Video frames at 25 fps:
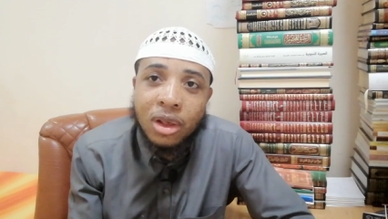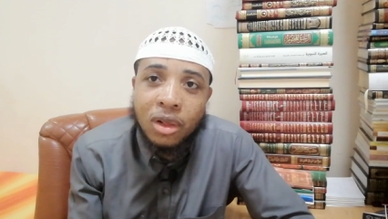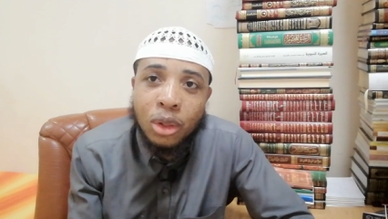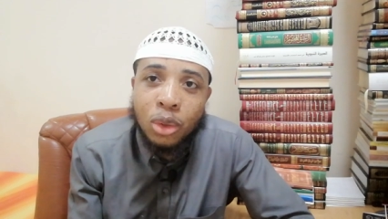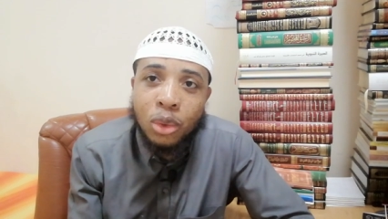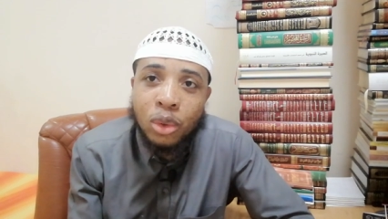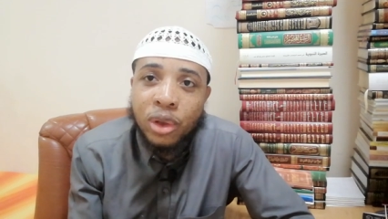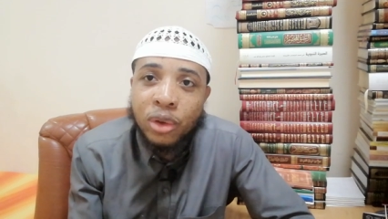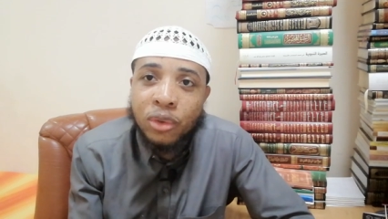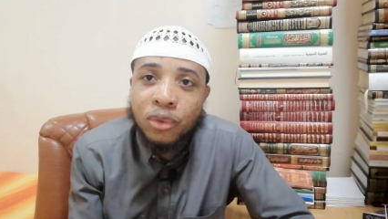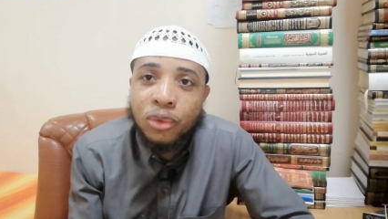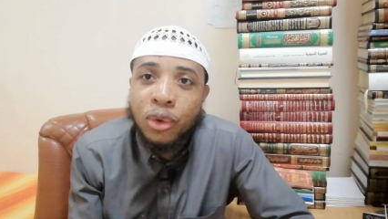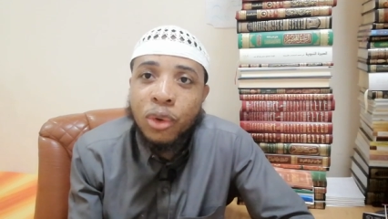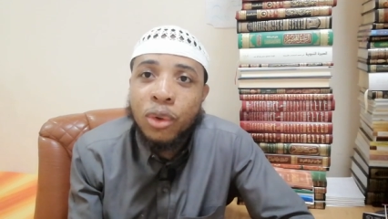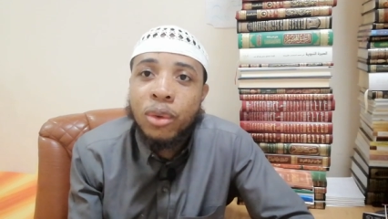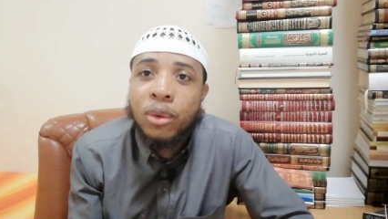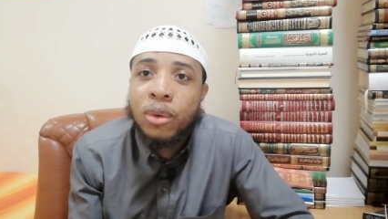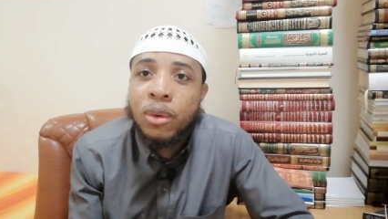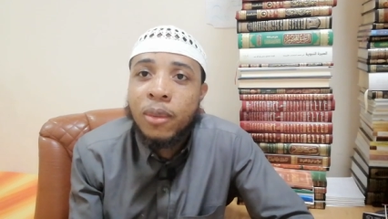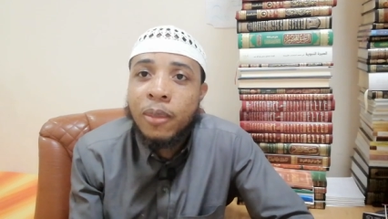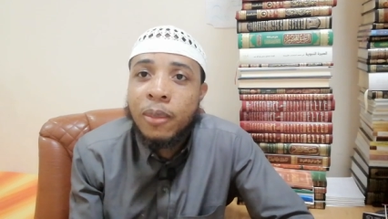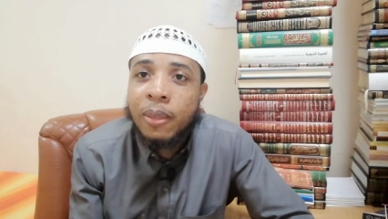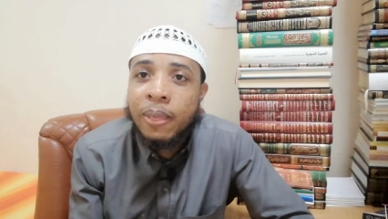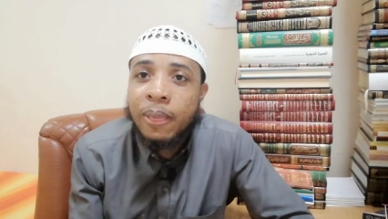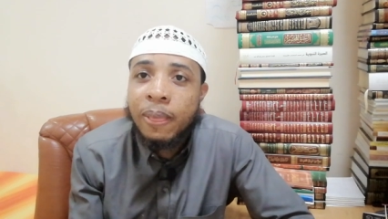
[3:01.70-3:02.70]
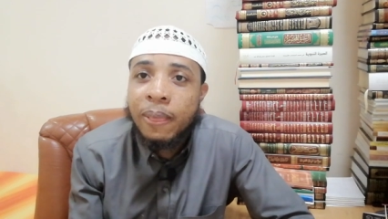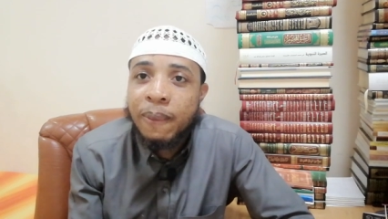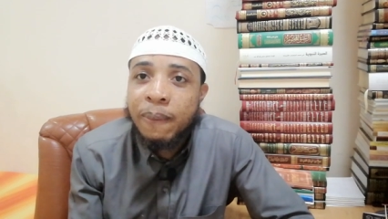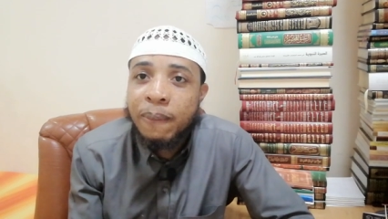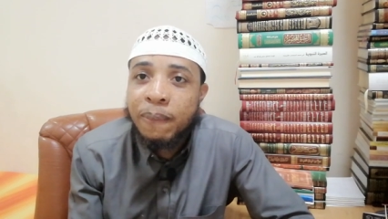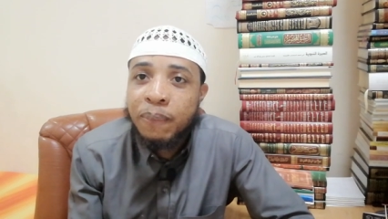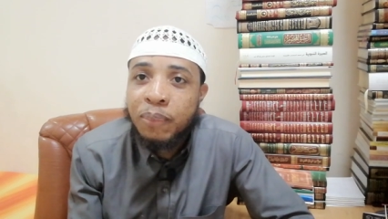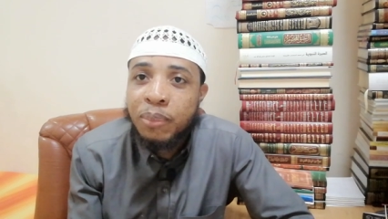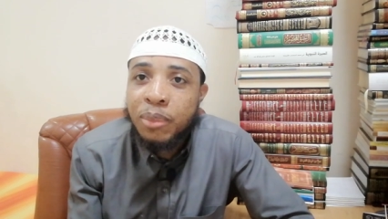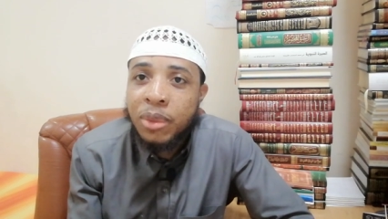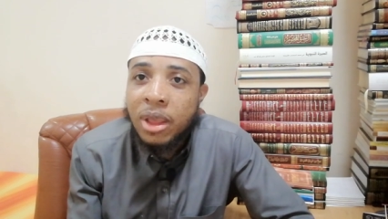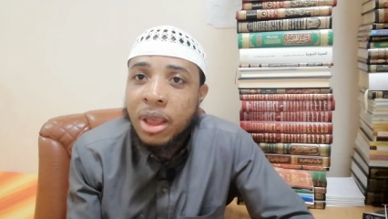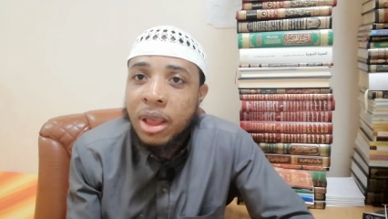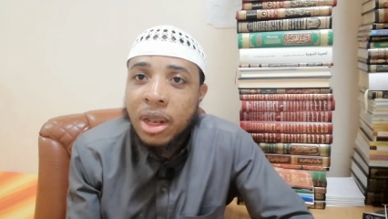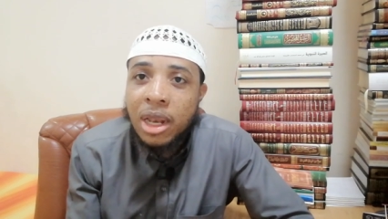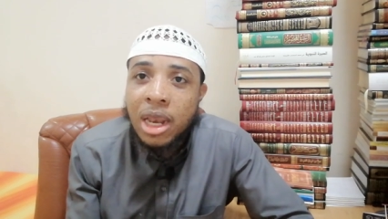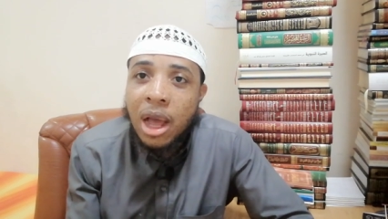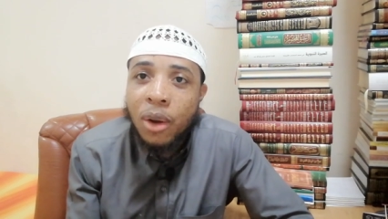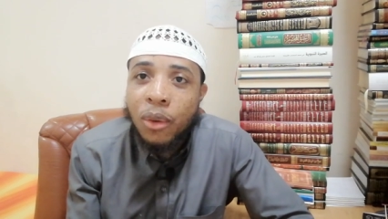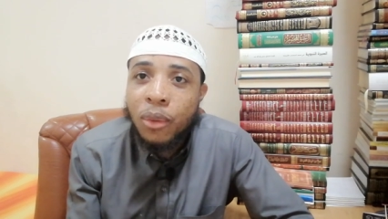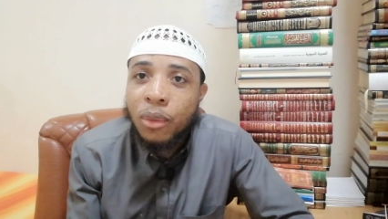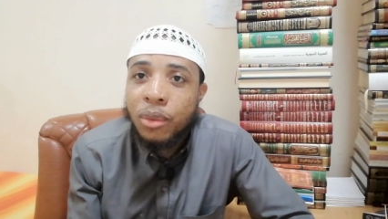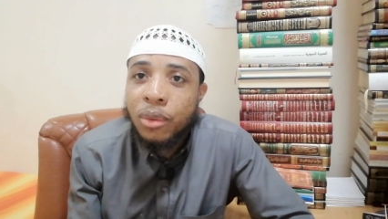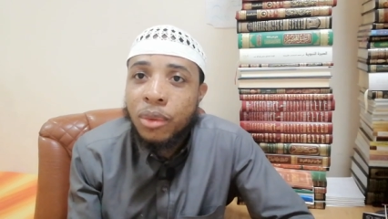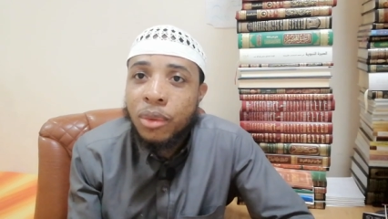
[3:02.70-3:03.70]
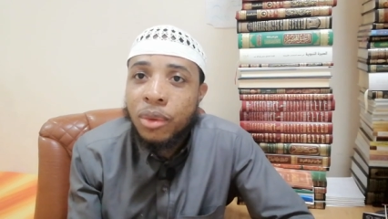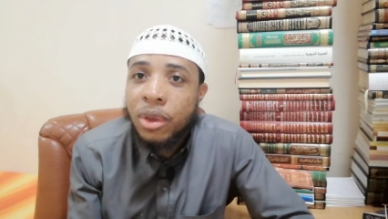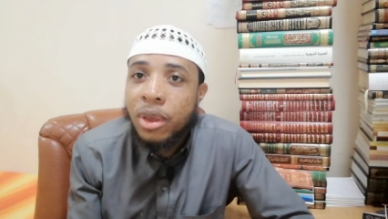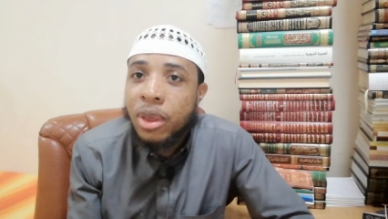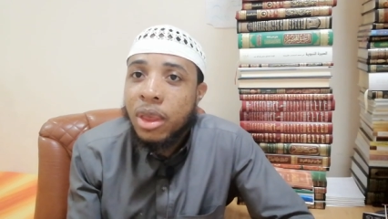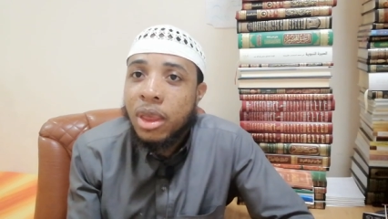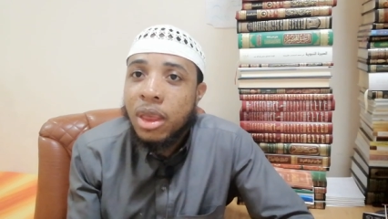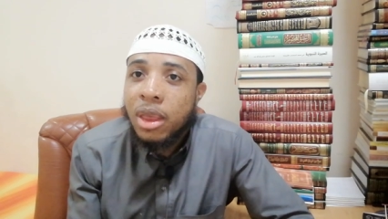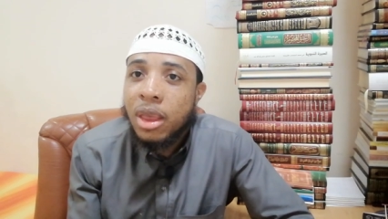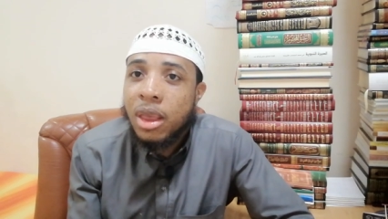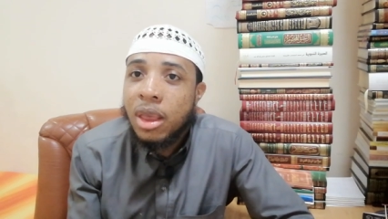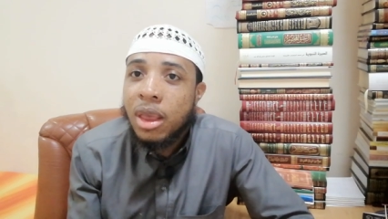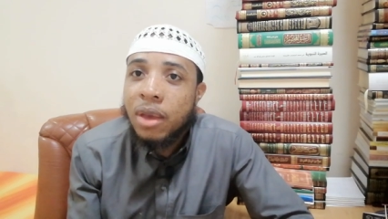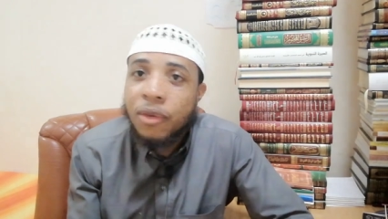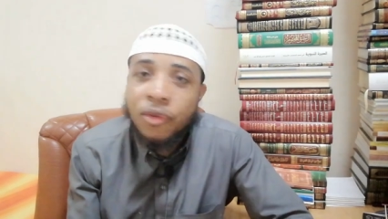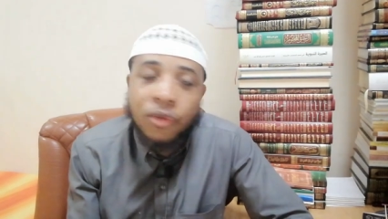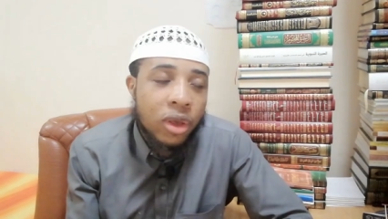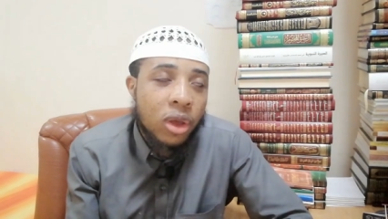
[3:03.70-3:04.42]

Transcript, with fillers: That is what he is looking for. Now,